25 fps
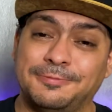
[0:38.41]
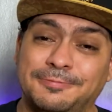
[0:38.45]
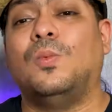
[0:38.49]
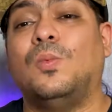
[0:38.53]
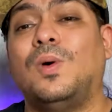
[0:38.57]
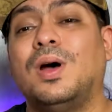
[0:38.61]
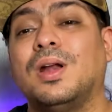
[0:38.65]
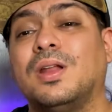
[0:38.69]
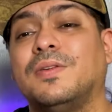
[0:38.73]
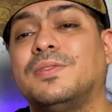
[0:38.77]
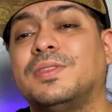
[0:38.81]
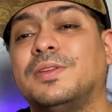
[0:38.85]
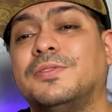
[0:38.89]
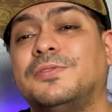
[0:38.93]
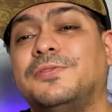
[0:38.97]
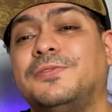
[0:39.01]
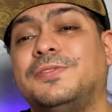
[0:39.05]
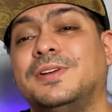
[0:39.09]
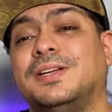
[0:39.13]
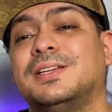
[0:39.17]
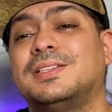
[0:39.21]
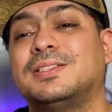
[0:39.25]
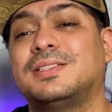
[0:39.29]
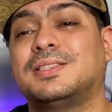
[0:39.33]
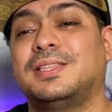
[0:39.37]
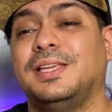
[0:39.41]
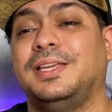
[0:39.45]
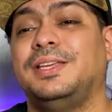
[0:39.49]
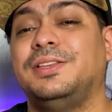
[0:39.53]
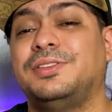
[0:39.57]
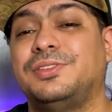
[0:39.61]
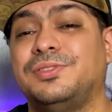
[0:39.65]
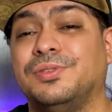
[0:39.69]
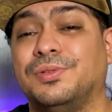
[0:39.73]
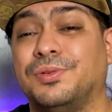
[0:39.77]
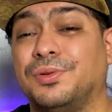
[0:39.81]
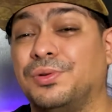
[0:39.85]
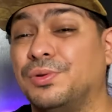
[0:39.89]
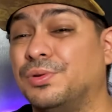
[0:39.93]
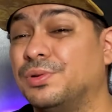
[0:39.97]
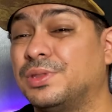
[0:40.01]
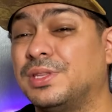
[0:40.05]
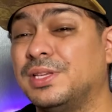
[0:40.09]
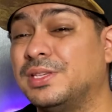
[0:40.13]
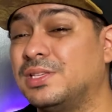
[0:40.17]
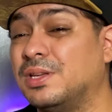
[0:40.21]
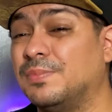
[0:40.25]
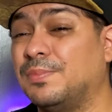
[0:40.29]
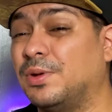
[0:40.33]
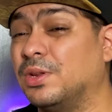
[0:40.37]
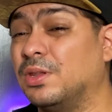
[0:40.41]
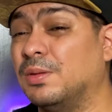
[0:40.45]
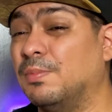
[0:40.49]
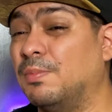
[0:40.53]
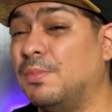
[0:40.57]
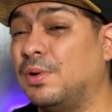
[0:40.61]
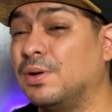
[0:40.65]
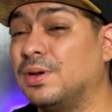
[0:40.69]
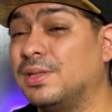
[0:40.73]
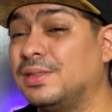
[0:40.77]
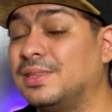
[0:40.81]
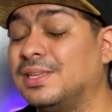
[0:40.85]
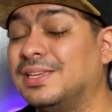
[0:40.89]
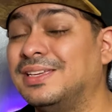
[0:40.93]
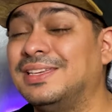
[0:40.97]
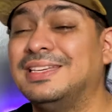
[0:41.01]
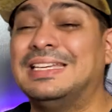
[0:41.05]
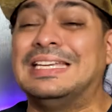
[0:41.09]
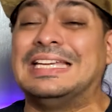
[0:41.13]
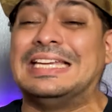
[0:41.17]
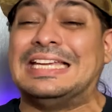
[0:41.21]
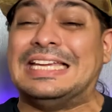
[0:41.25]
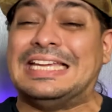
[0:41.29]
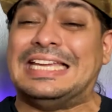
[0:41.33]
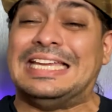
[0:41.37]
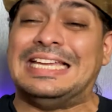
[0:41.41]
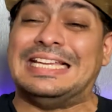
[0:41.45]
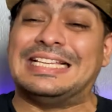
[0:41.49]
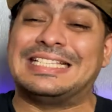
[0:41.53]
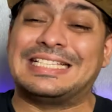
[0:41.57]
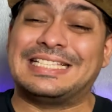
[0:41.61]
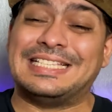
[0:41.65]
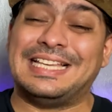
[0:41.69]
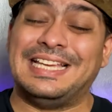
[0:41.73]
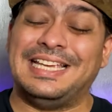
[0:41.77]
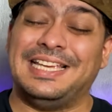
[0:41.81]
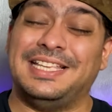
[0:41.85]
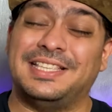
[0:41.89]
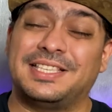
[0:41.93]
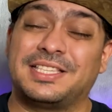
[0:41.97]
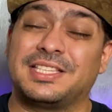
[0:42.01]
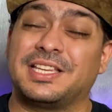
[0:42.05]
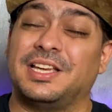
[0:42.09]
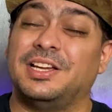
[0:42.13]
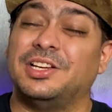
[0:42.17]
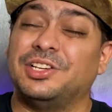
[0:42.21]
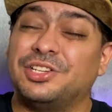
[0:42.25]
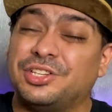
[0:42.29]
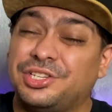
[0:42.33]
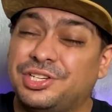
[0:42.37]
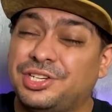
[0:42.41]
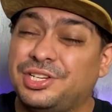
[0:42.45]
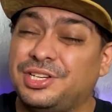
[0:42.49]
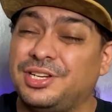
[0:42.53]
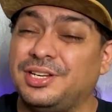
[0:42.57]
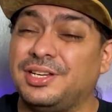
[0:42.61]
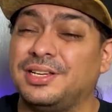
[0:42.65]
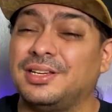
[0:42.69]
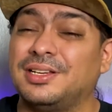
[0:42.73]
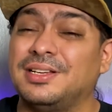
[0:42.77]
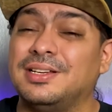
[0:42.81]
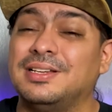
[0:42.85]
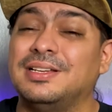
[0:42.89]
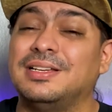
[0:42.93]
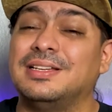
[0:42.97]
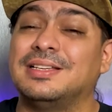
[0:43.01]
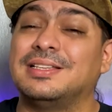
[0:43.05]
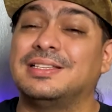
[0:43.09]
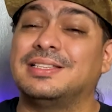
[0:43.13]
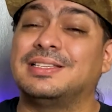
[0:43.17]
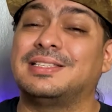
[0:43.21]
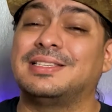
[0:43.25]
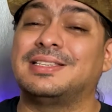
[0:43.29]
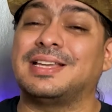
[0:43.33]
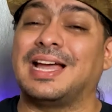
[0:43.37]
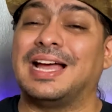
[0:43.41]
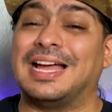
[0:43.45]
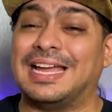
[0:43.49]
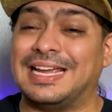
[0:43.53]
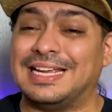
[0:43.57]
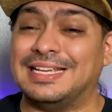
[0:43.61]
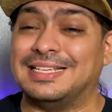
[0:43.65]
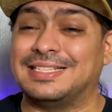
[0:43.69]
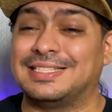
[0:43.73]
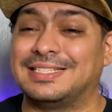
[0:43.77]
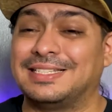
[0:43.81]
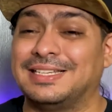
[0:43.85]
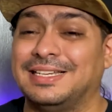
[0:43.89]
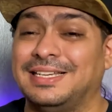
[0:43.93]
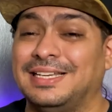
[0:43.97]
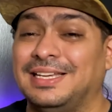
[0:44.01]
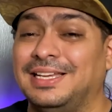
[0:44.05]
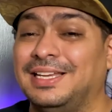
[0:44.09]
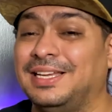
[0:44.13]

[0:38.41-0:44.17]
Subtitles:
One of the first things you'll notice about the monitor is its sheer size.